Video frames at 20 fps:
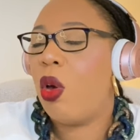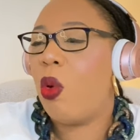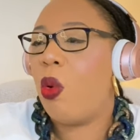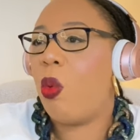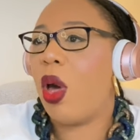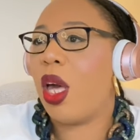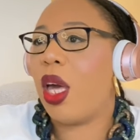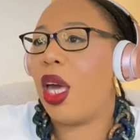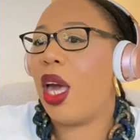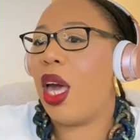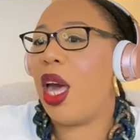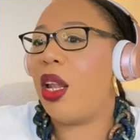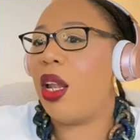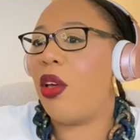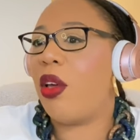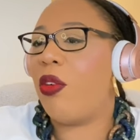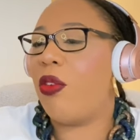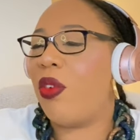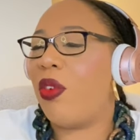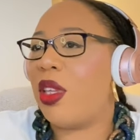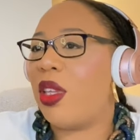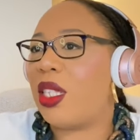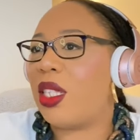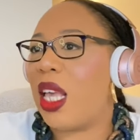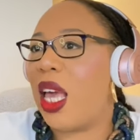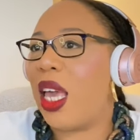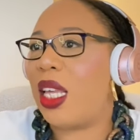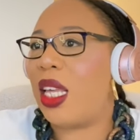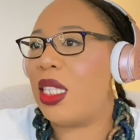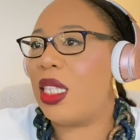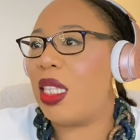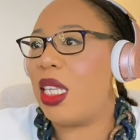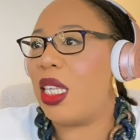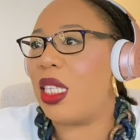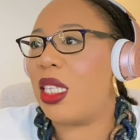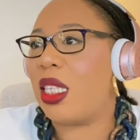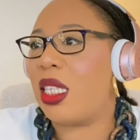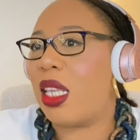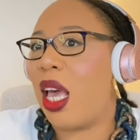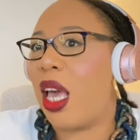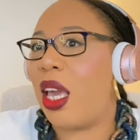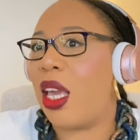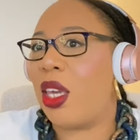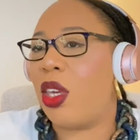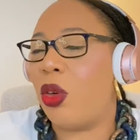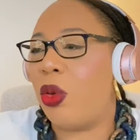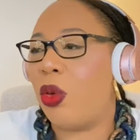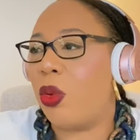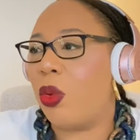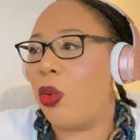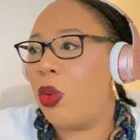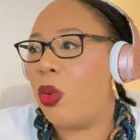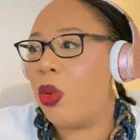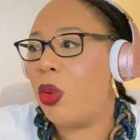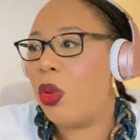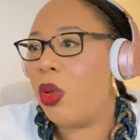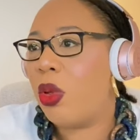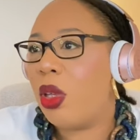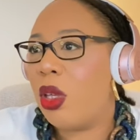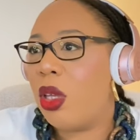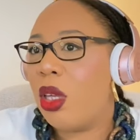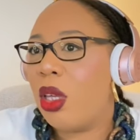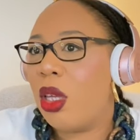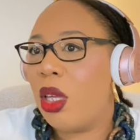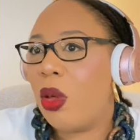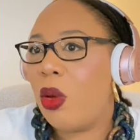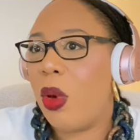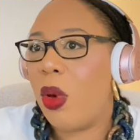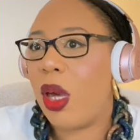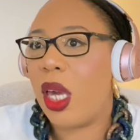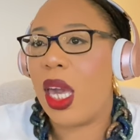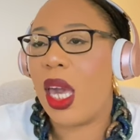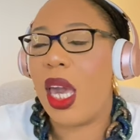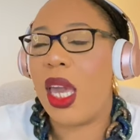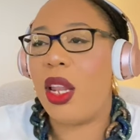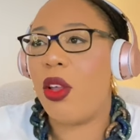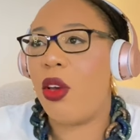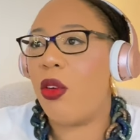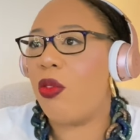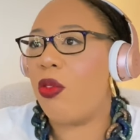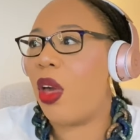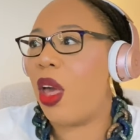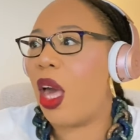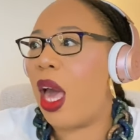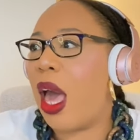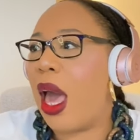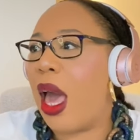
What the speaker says: What kind of scientists are you? What kind of...